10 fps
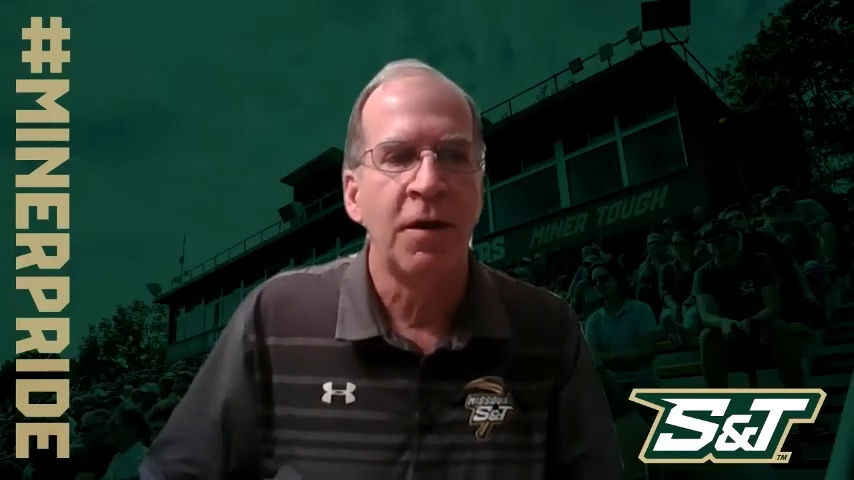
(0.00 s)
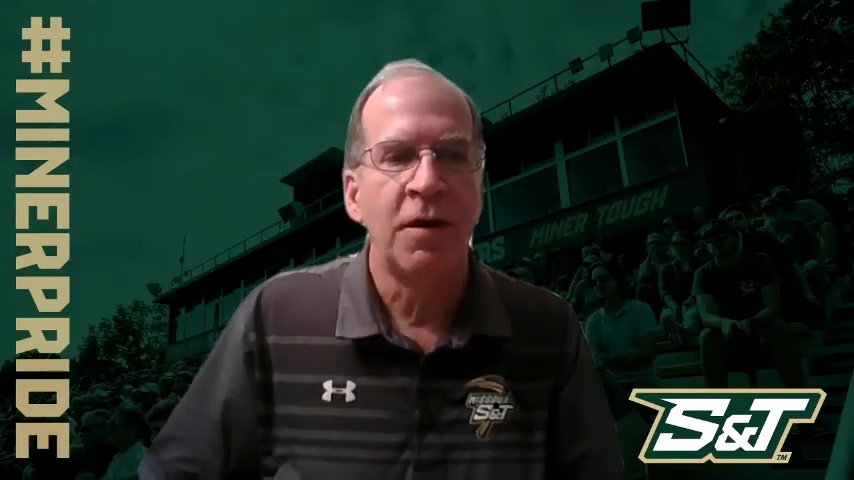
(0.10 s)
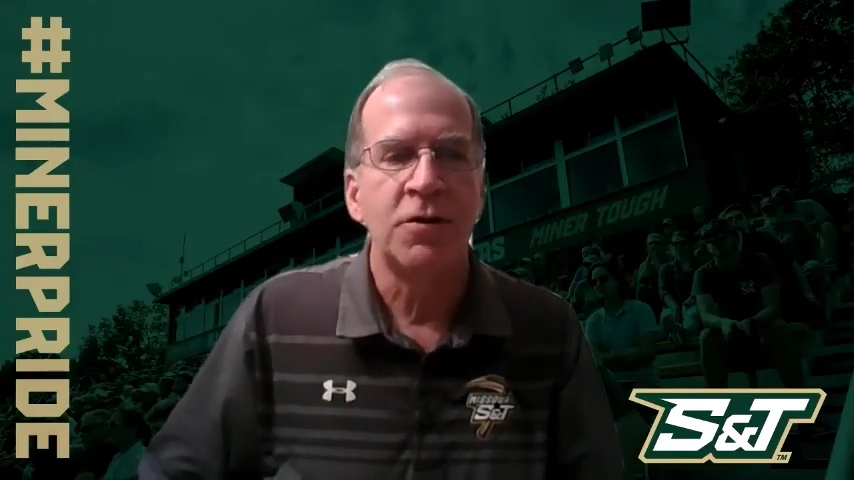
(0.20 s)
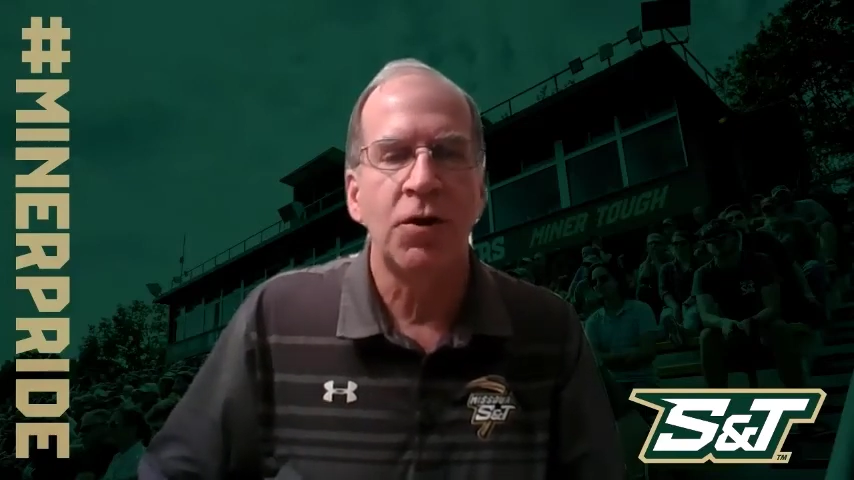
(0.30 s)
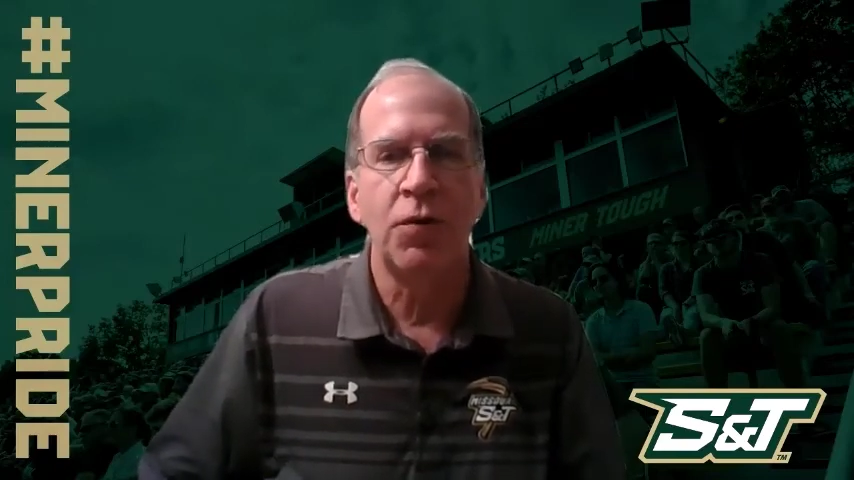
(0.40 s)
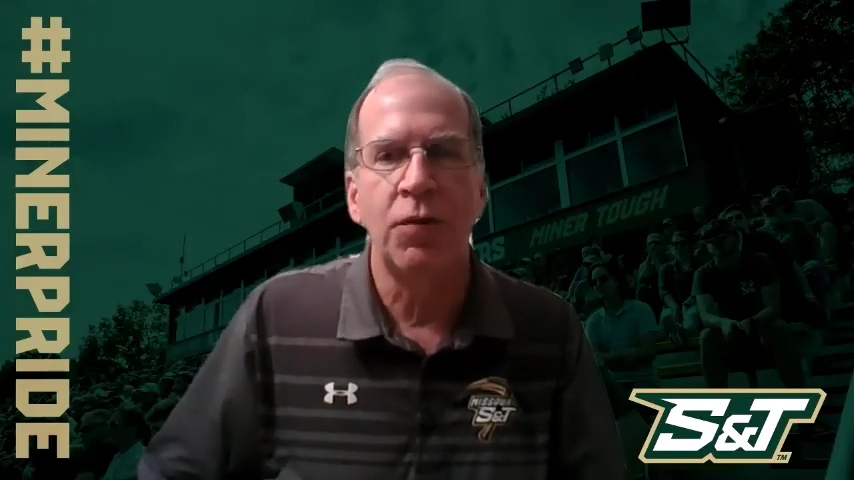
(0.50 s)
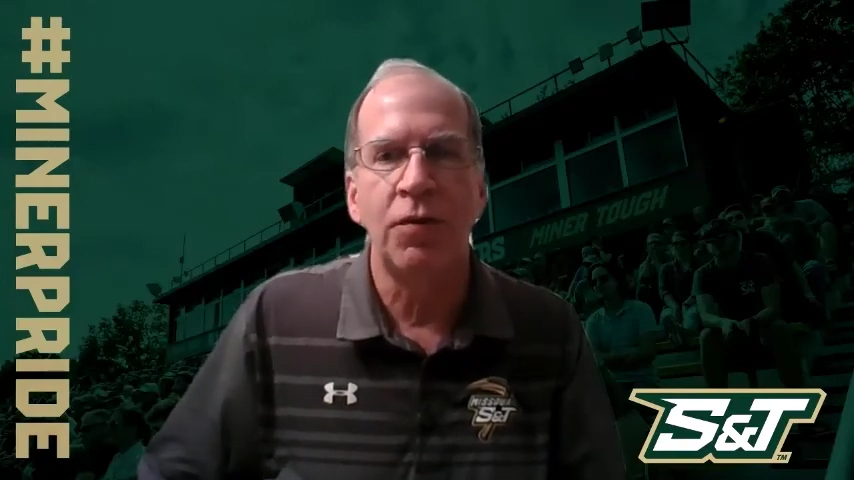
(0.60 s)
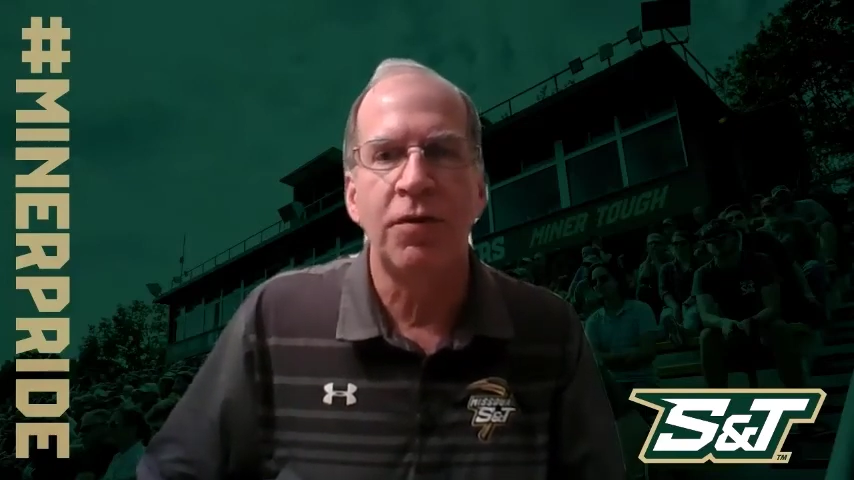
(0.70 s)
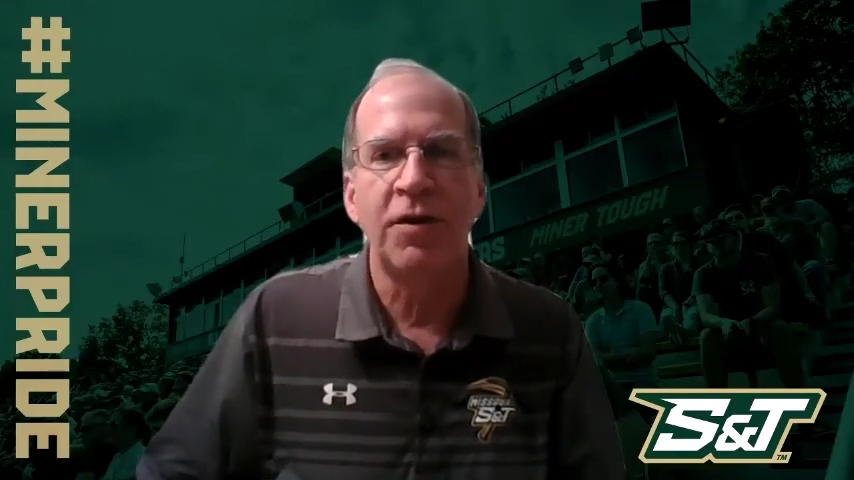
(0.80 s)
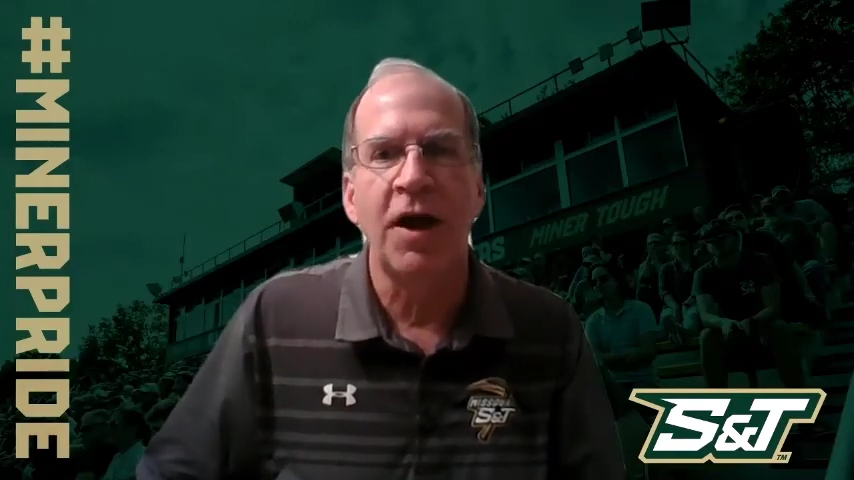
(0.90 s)
So
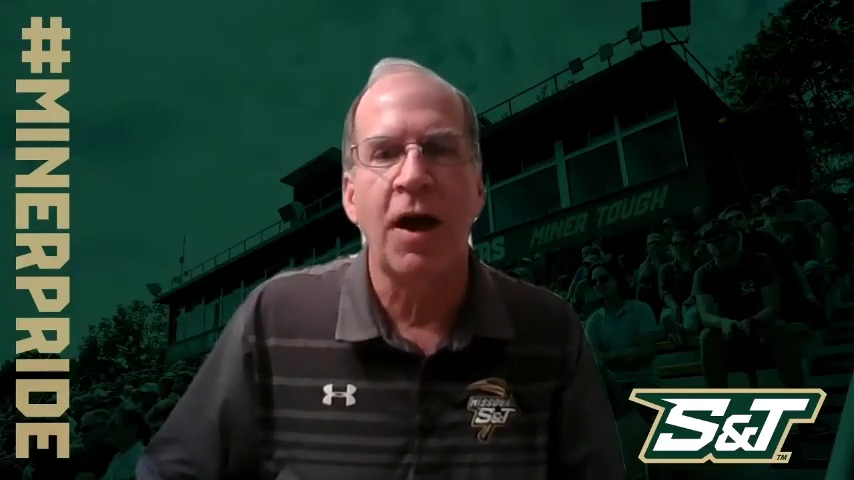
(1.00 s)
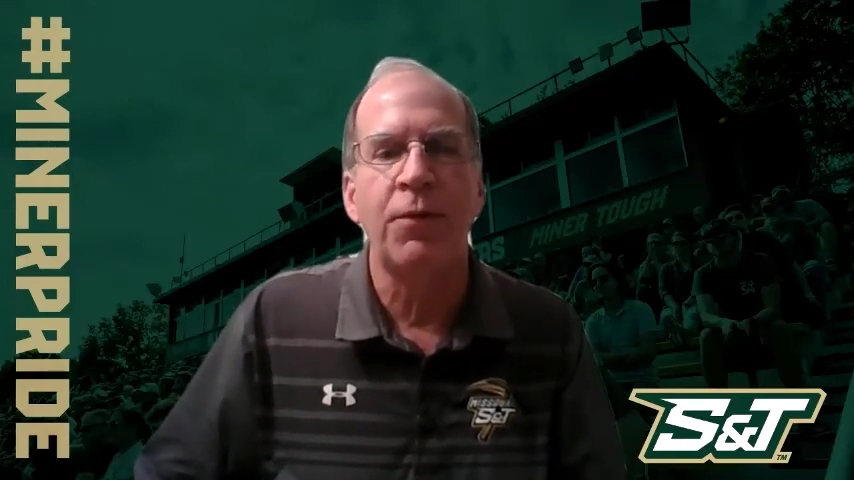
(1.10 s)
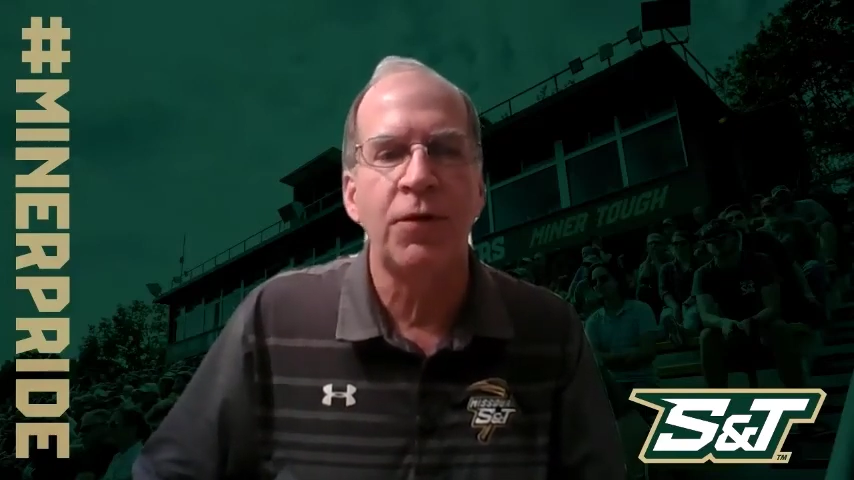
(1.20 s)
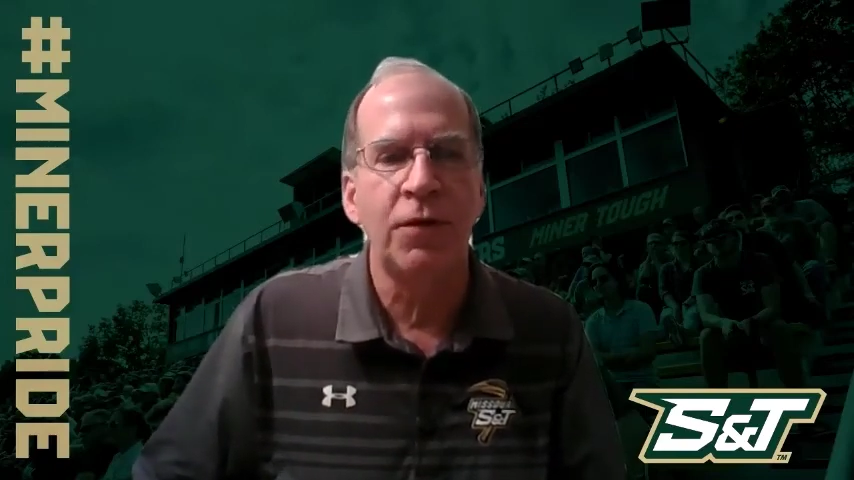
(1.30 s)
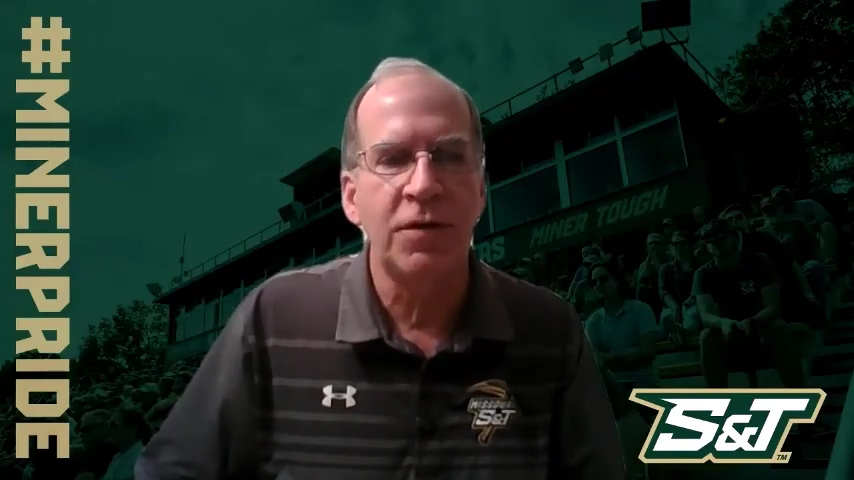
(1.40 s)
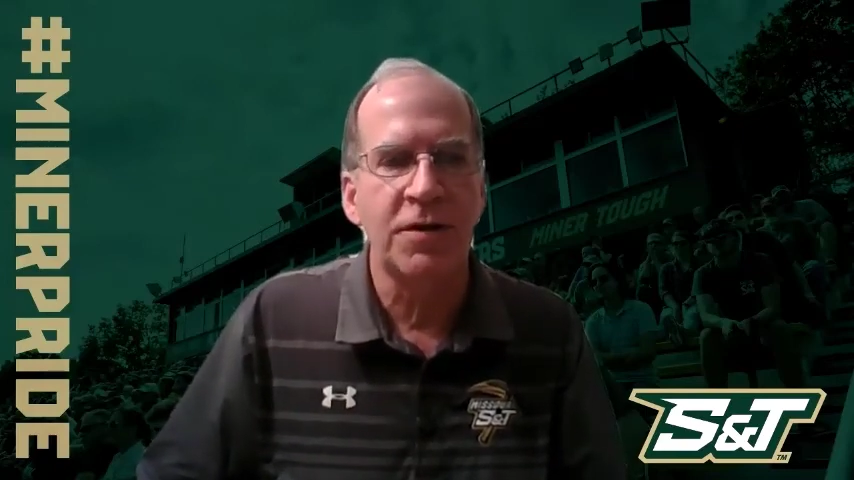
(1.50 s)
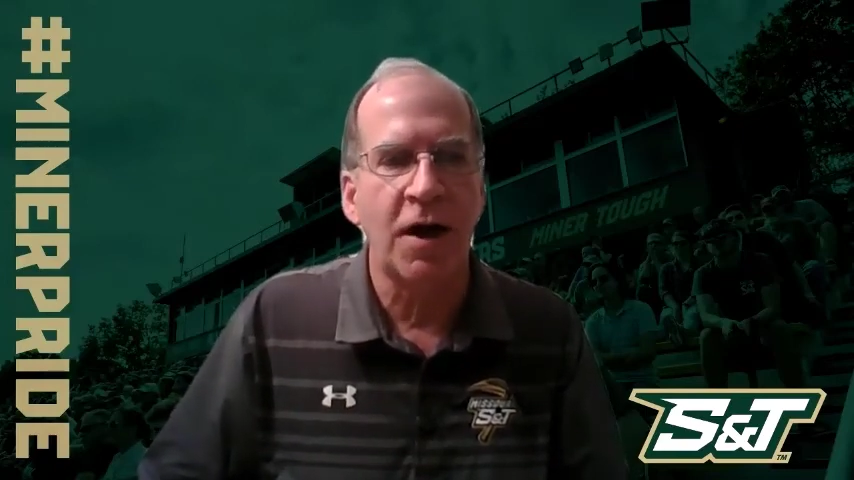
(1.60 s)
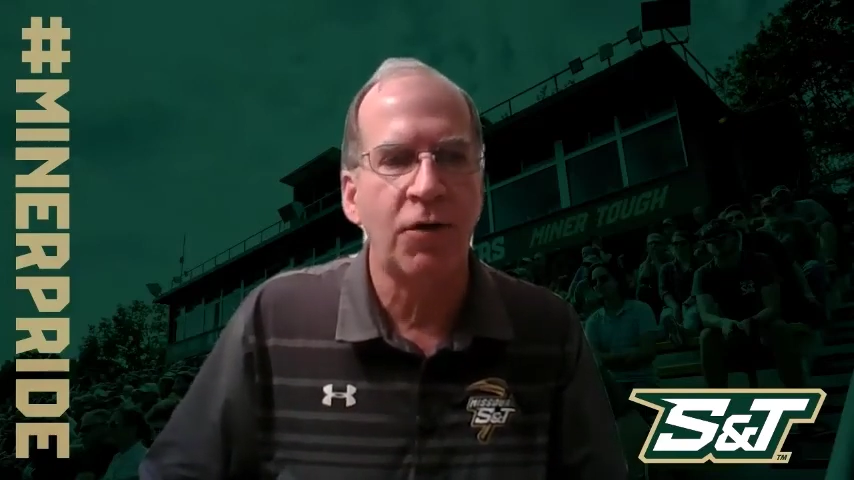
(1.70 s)
the opportunities are